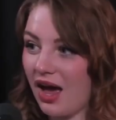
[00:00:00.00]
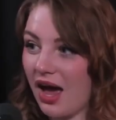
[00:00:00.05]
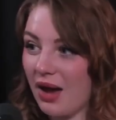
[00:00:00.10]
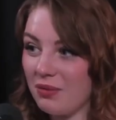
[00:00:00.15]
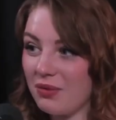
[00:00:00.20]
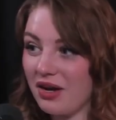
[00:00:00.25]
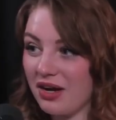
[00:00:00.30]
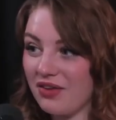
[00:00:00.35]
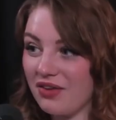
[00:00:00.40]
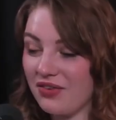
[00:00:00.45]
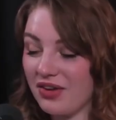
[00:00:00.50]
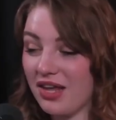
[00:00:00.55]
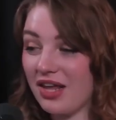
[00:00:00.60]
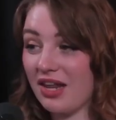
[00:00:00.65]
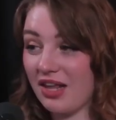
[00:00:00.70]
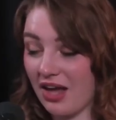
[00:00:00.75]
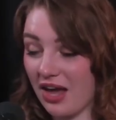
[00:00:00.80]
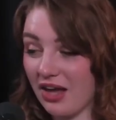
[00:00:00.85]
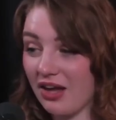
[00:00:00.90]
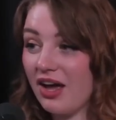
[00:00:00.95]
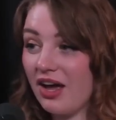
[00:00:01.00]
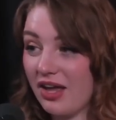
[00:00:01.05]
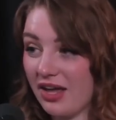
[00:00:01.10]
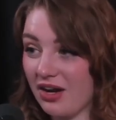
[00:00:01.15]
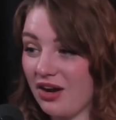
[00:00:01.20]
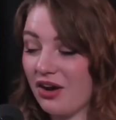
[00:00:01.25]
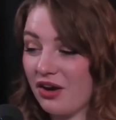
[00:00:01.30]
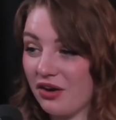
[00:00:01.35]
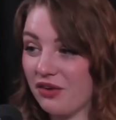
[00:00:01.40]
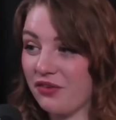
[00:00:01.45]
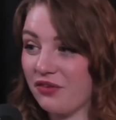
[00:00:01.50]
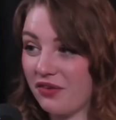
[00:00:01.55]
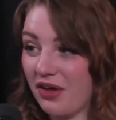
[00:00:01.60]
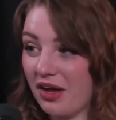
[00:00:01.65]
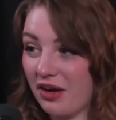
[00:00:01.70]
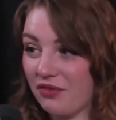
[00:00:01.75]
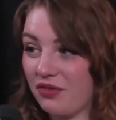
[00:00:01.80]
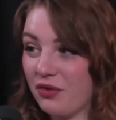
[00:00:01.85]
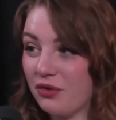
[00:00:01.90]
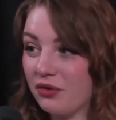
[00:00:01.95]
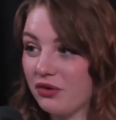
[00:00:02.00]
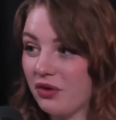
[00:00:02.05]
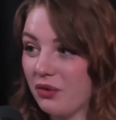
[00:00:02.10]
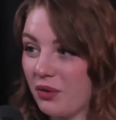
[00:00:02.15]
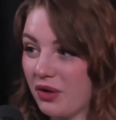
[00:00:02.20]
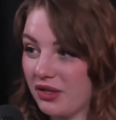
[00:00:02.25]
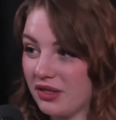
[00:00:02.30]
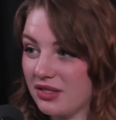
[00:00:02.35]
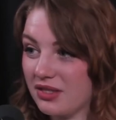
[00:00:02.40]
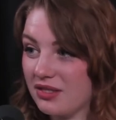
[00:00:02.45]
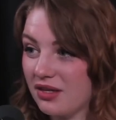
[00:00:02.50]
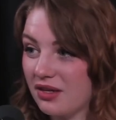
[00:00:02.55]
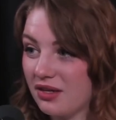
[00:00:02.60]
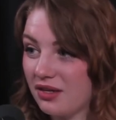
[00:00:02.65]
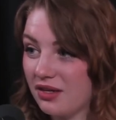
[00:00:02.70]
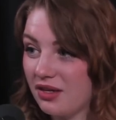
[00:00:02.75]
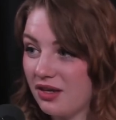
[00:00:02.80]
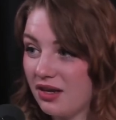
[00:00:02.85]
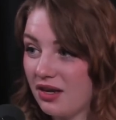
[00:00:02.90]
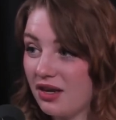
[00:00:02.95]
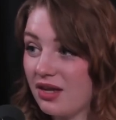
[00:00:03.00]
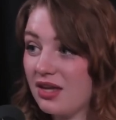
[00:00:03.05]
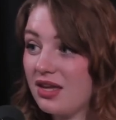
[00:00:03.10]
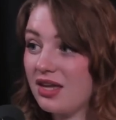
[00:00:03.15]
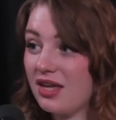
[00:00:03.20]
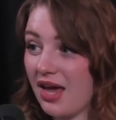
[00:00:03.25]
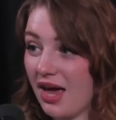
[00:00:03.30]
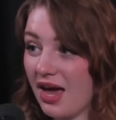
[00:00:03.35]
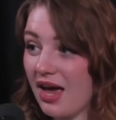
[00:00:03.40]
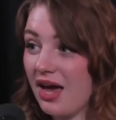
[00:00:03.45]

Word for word: I'm not even kidding. I got hit on at, at a funeral once. Wow. Okay, yeah.